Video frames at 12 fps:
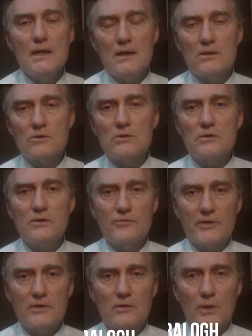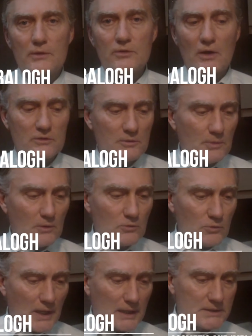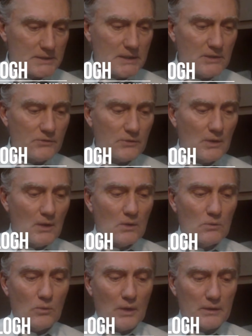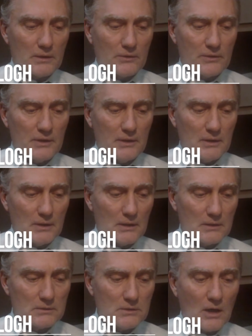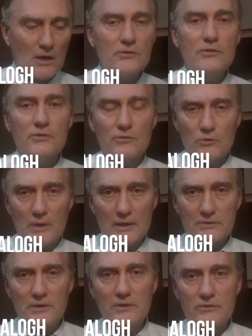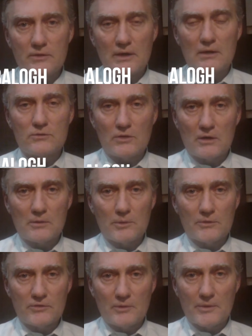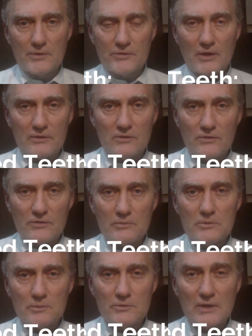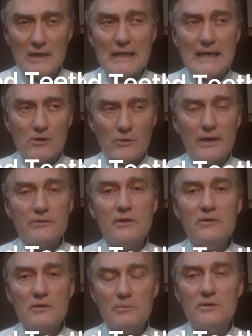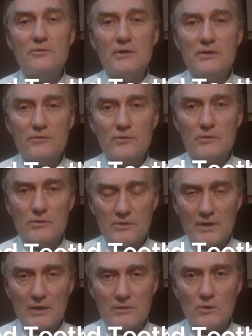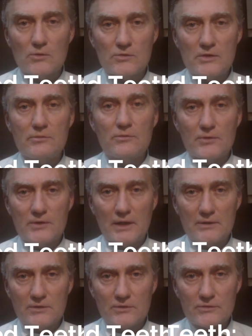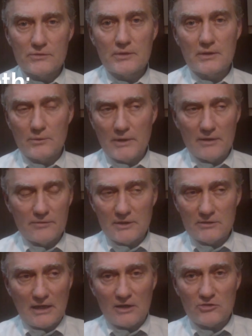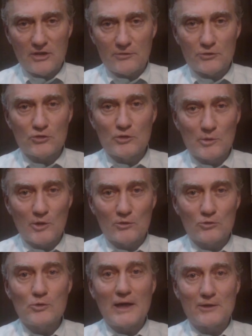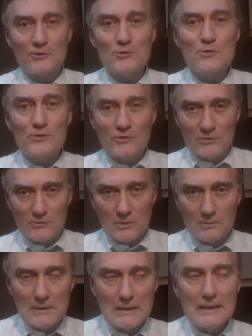In an earlier video I talked about cracked teeth. What are the causes of cracked teeth? Today I'll talk about some of the signs and symptoms. Cracked teeth can be very difficult to diagnose, even for dentists. We actually have a term called cracked tooth syndrome.